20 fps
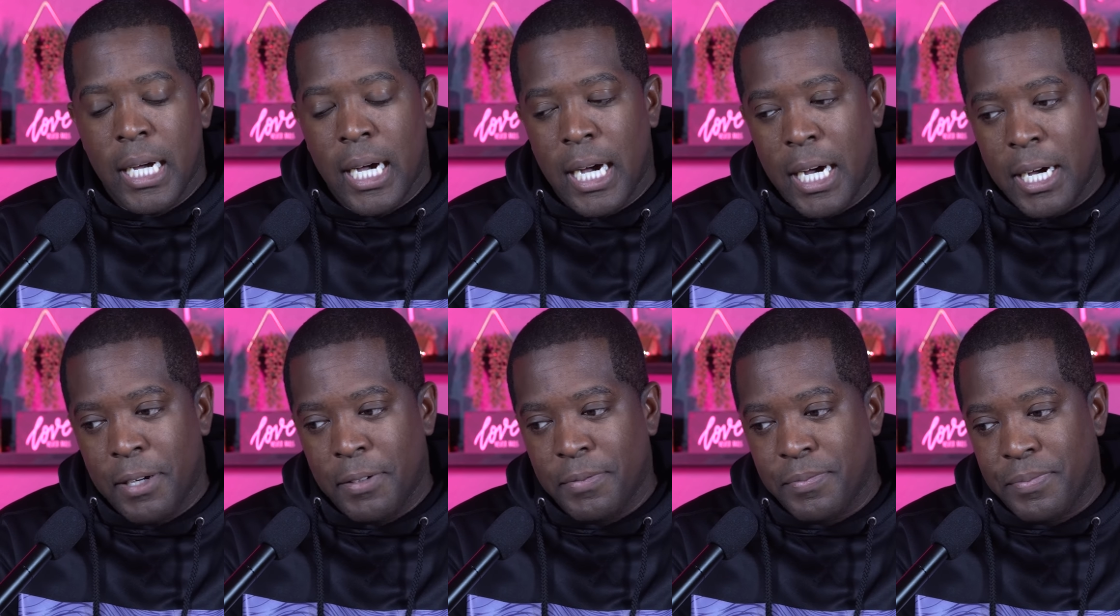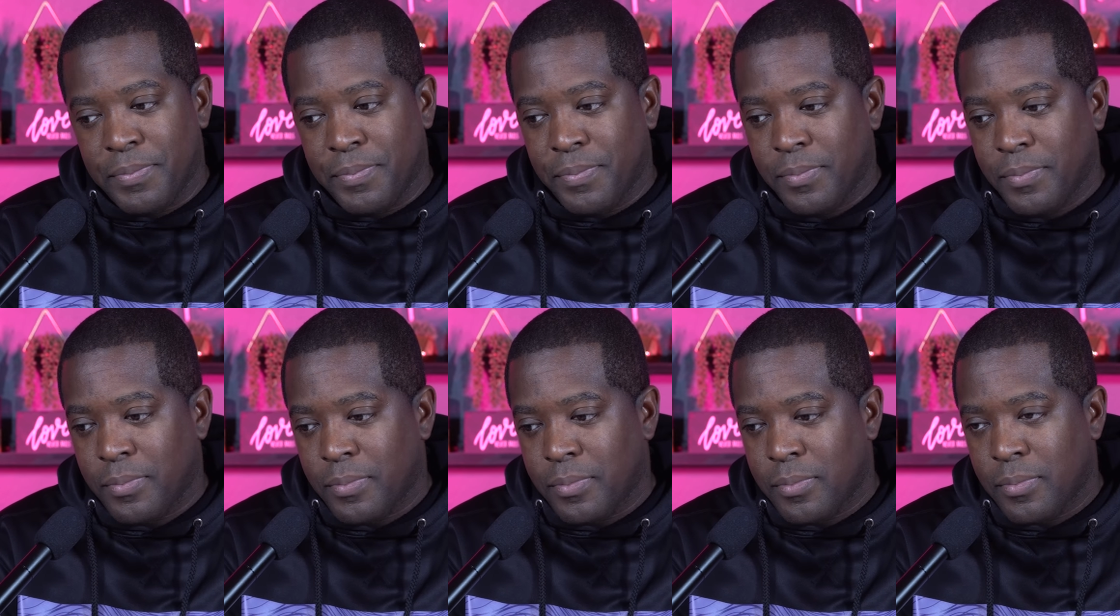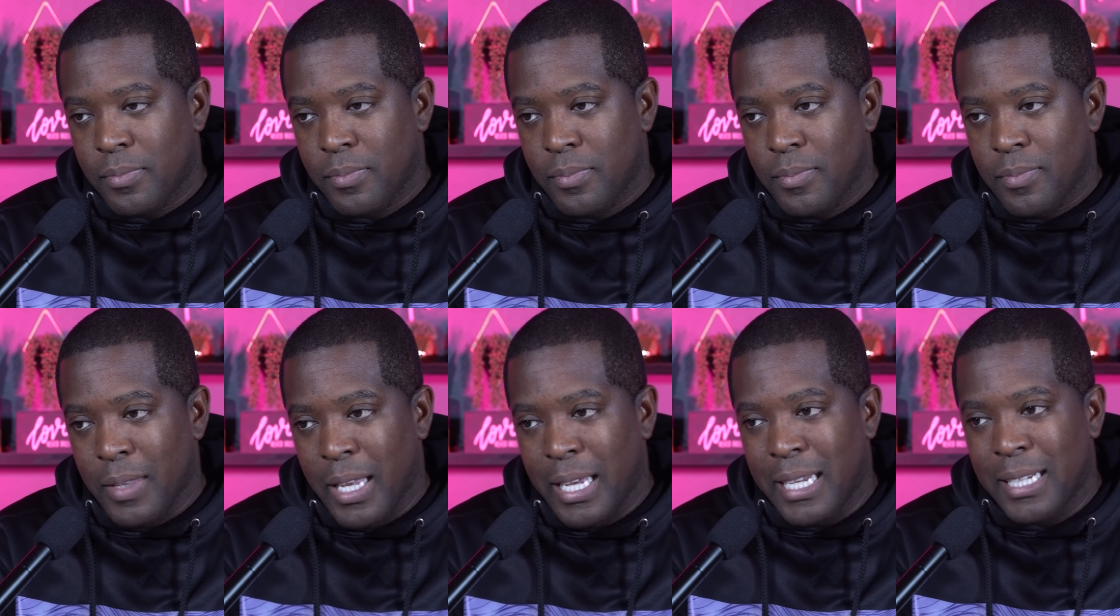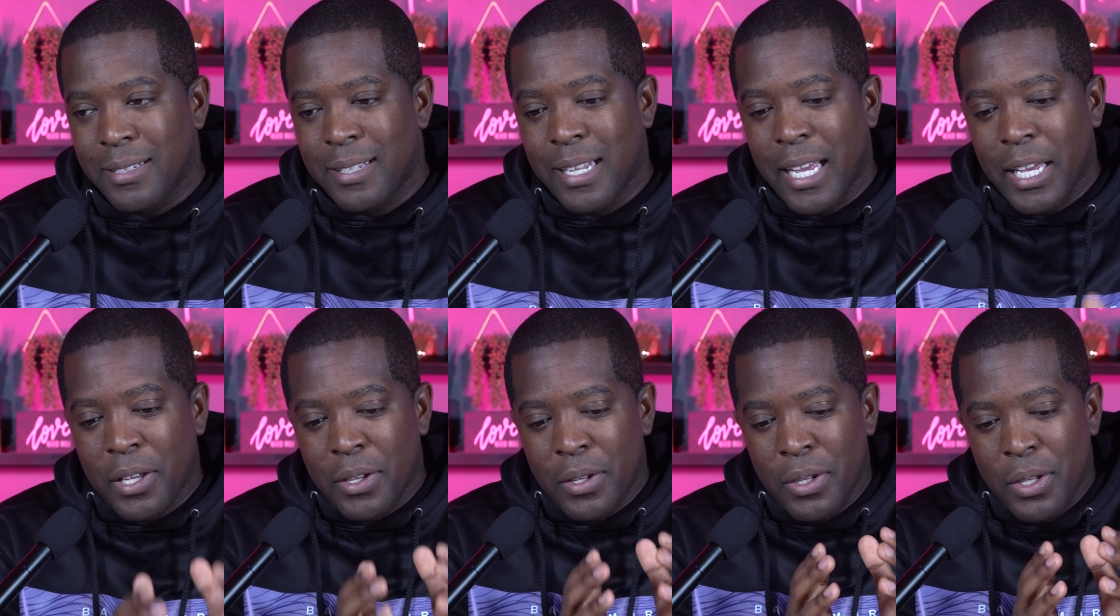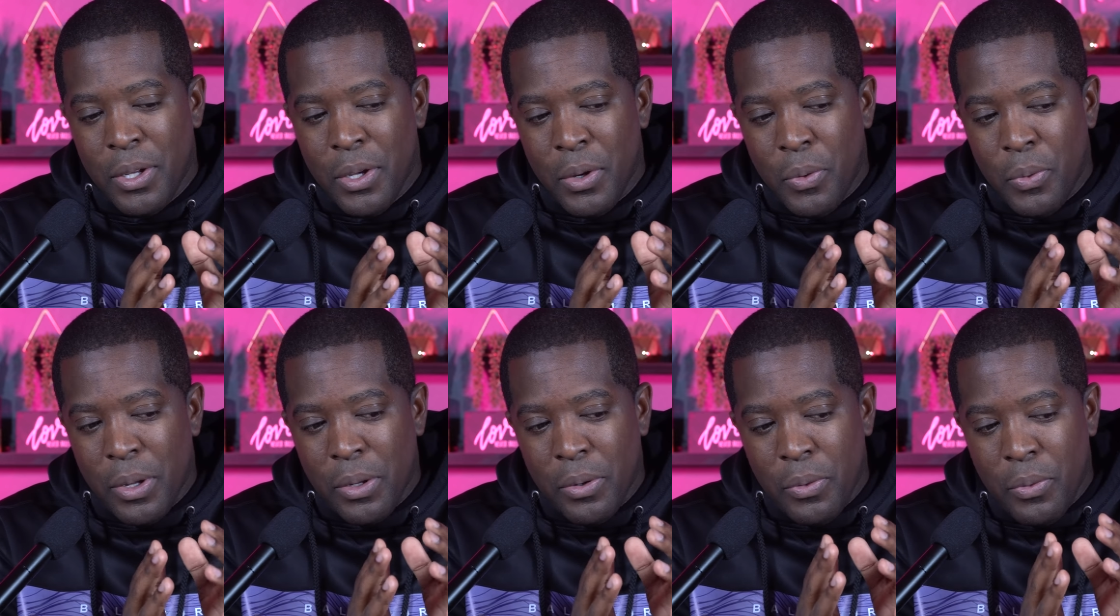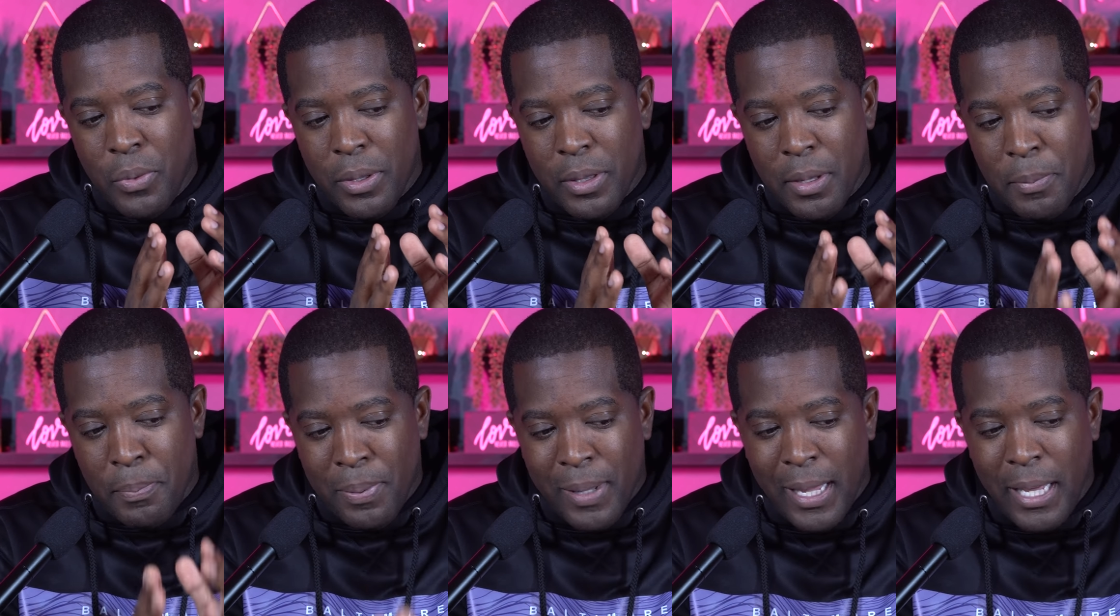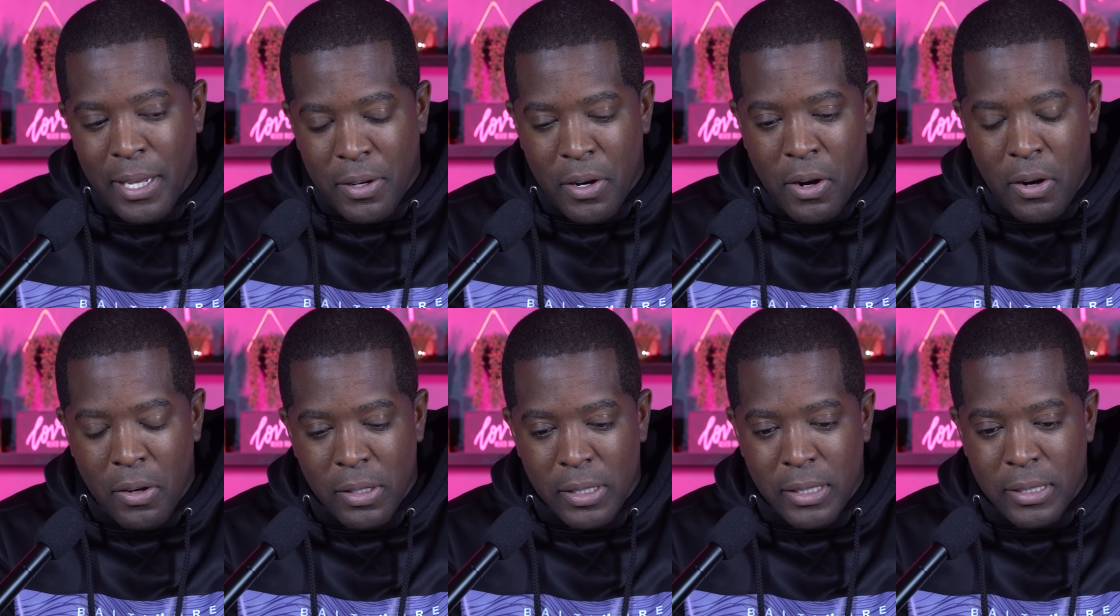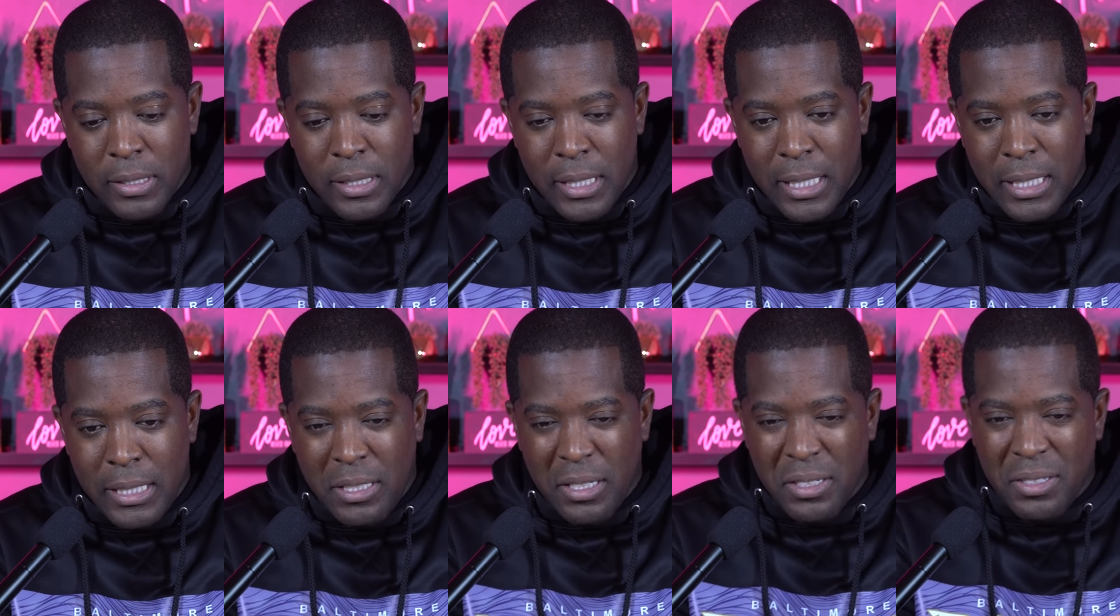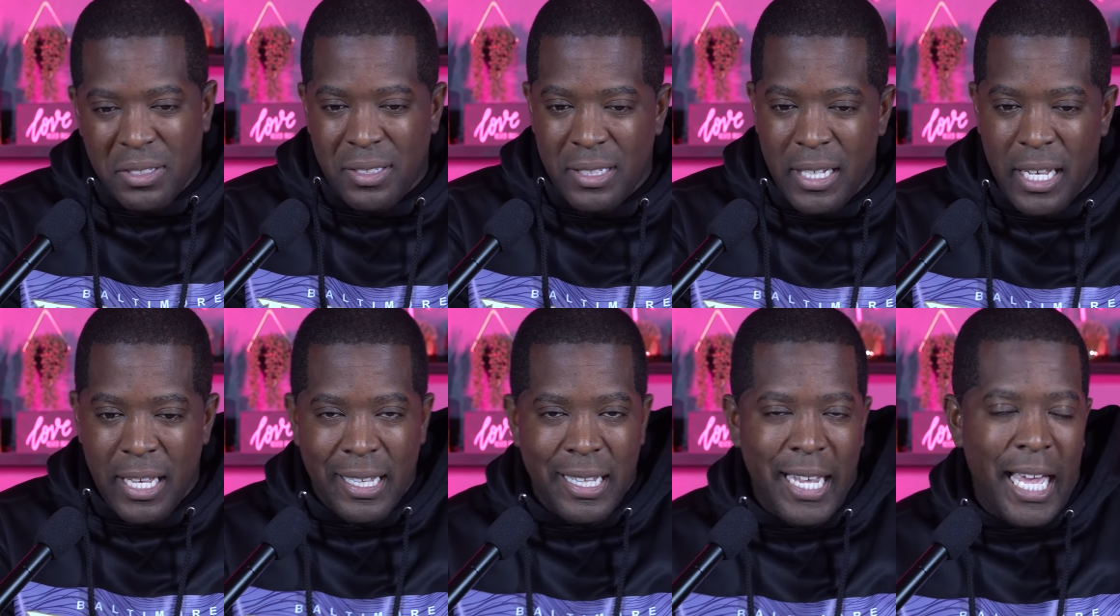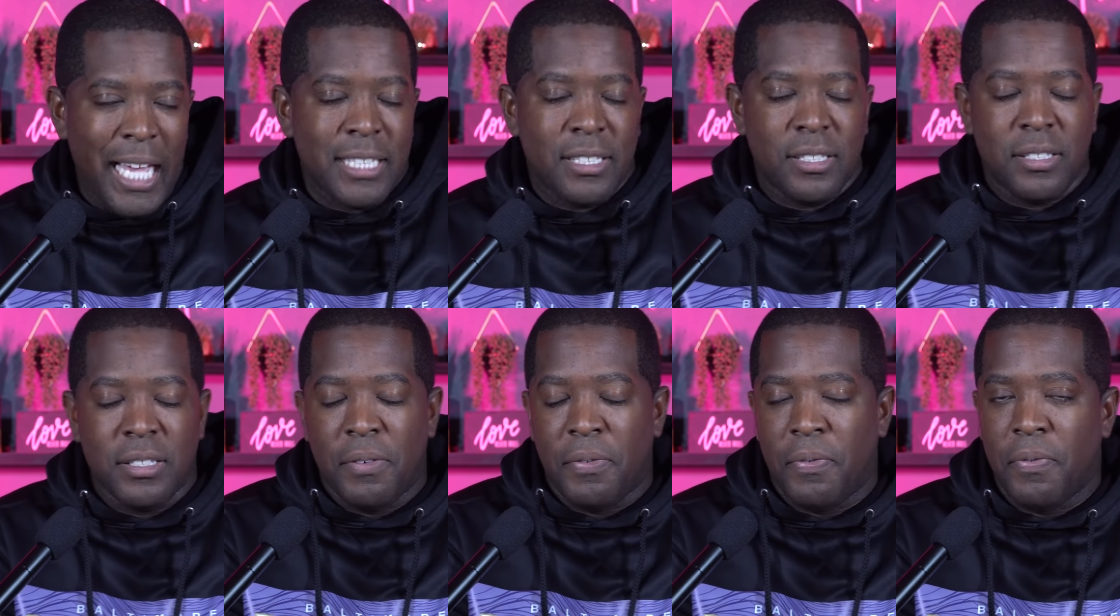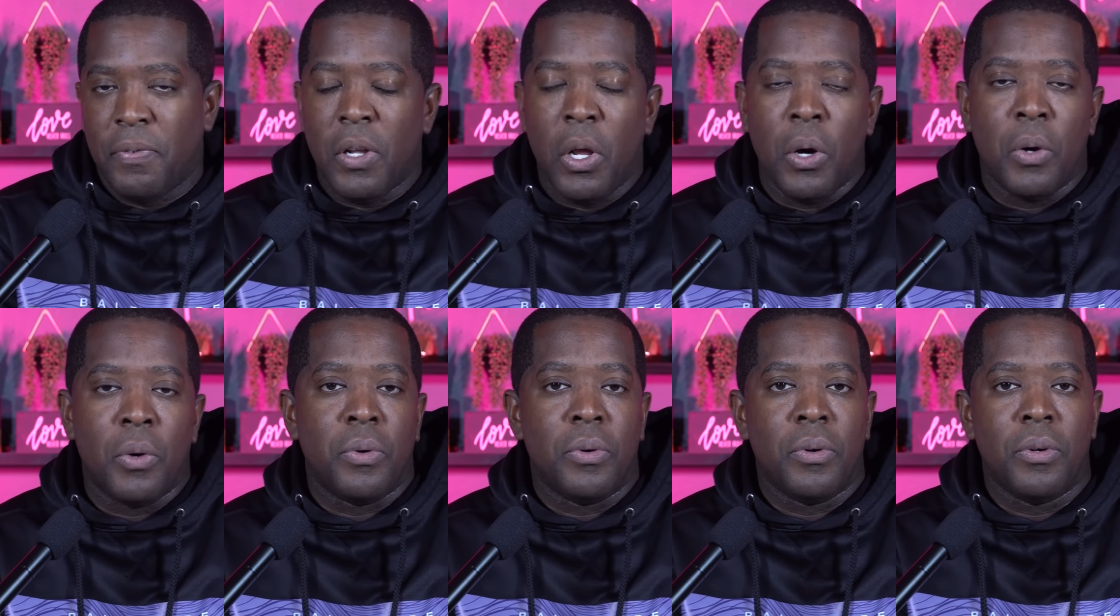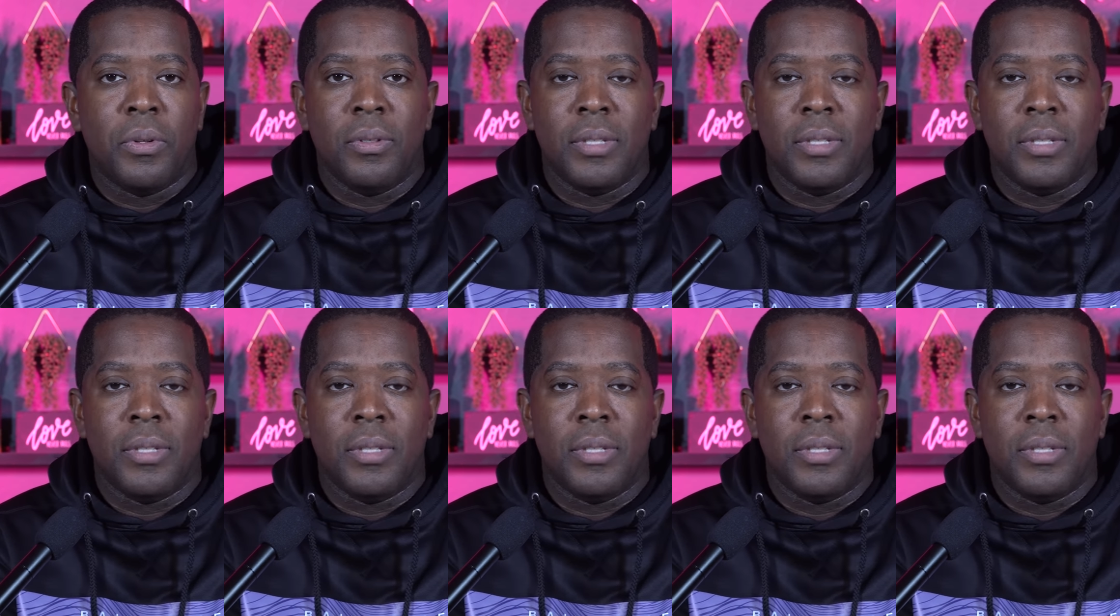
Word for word: Um, and it's like when when the play calling, it just it lacks a flow.